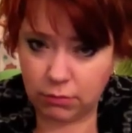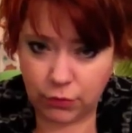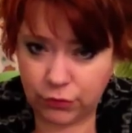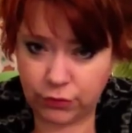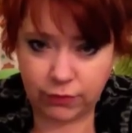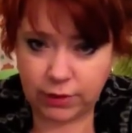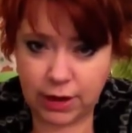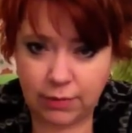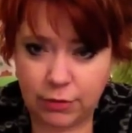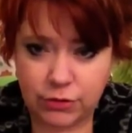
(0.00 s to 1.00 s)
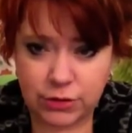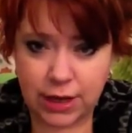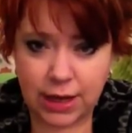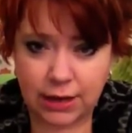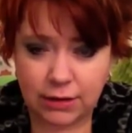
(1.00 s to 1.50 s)
Most of the time there's
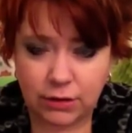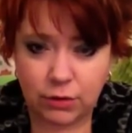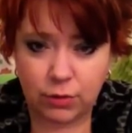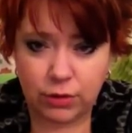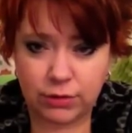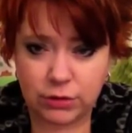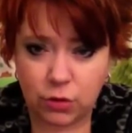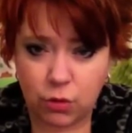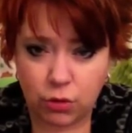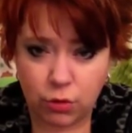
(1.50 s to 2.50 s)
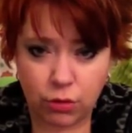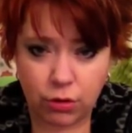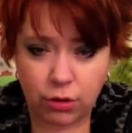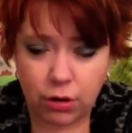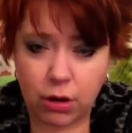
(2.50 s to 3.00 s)
not, whether it's a court
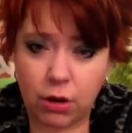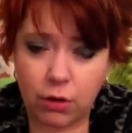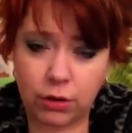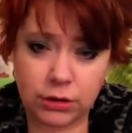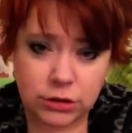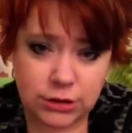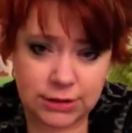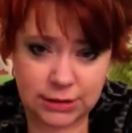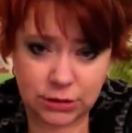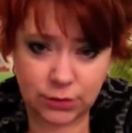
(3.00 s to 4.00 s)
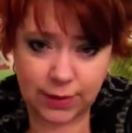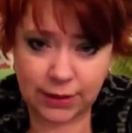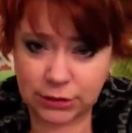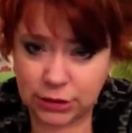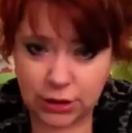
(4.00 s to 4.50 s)
order or it's just
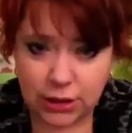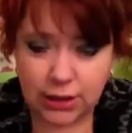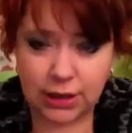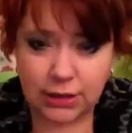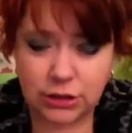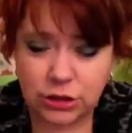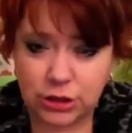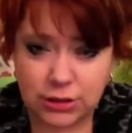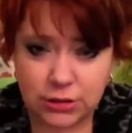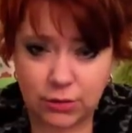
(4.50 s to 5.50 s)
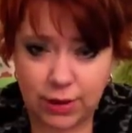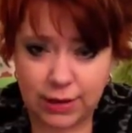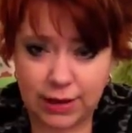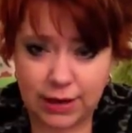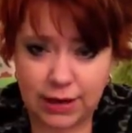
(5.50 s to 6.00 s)
situational and it's just the way
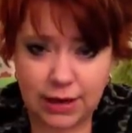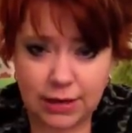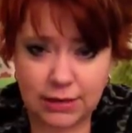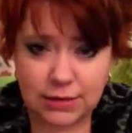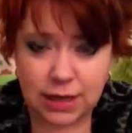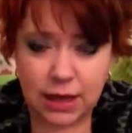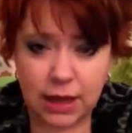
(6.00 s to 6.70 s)
that it is.